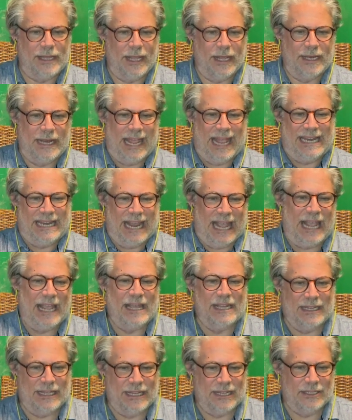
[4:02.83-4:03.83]
then an
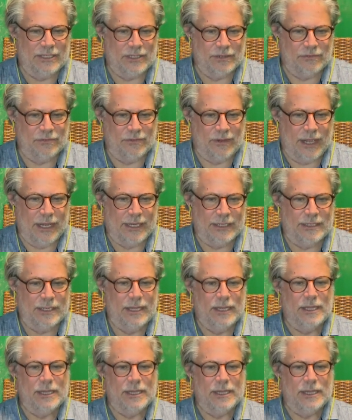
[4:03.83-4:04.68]
alien to fight?